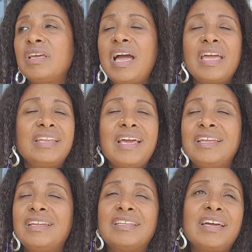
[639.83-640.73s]
and
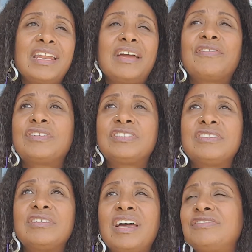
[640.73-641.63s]

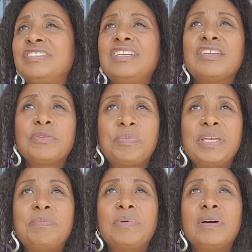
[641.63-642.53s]
I've seen other
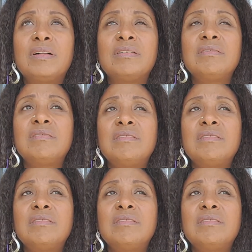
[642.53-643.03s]
people,